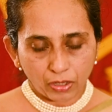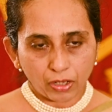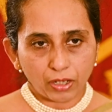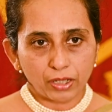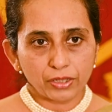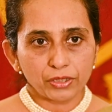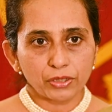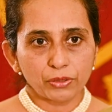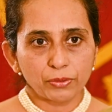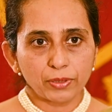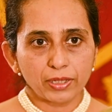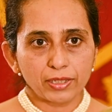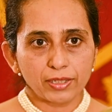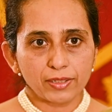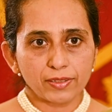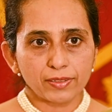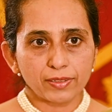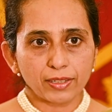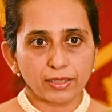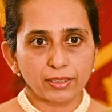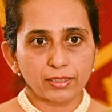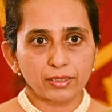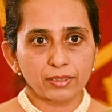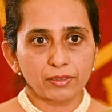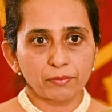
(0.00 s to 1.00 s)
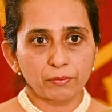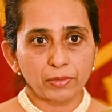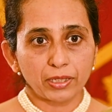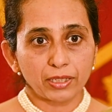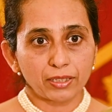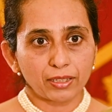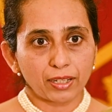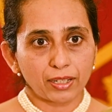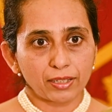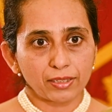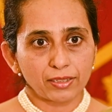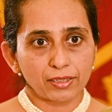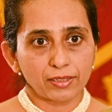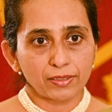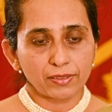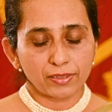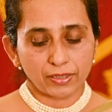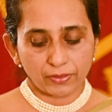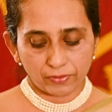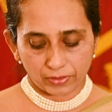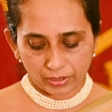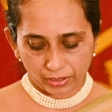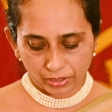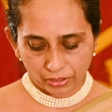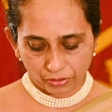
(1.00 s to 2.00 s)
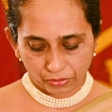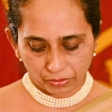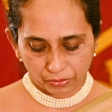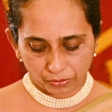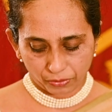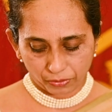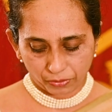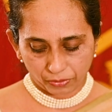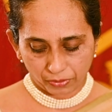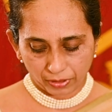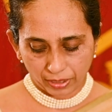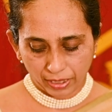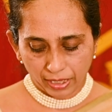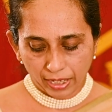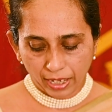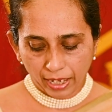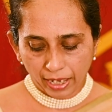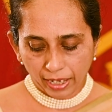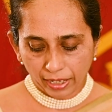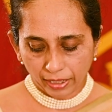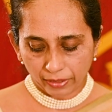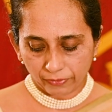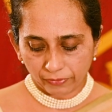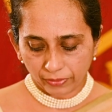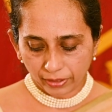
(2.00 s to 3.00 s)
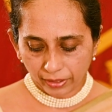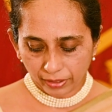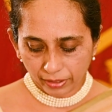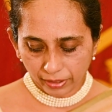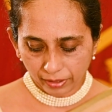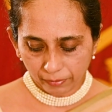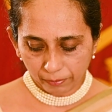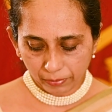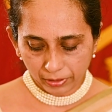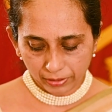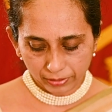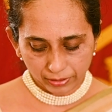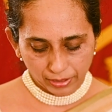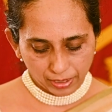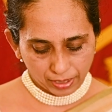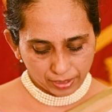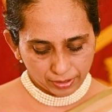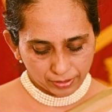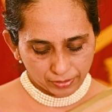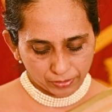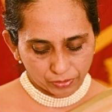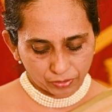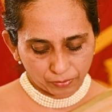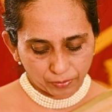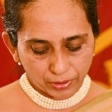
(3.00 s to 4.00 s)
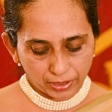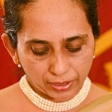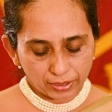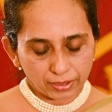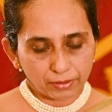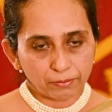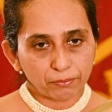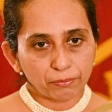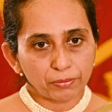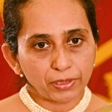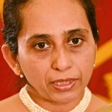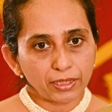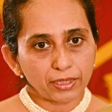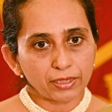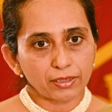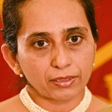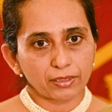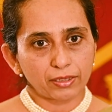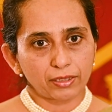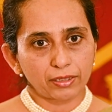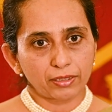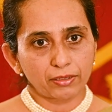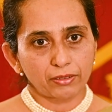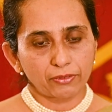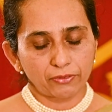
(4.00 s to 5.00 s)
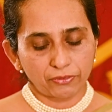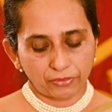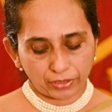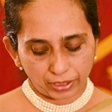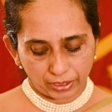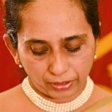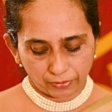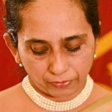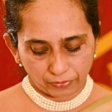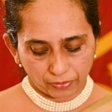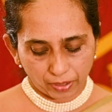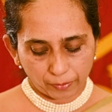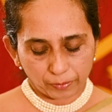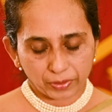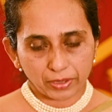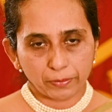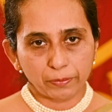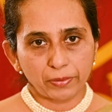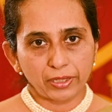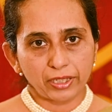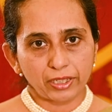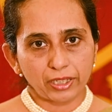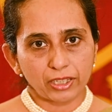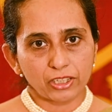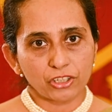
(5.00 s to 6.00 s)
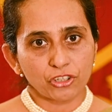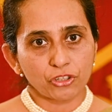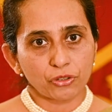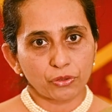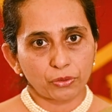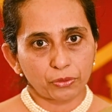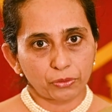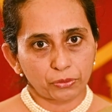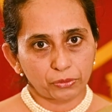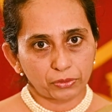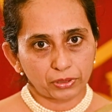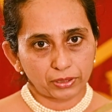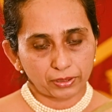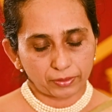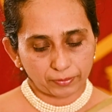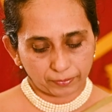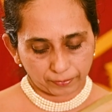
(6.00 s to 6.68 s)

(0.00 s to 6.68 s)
on 22nd May 1972 have enabled us to be completely free from the British rule.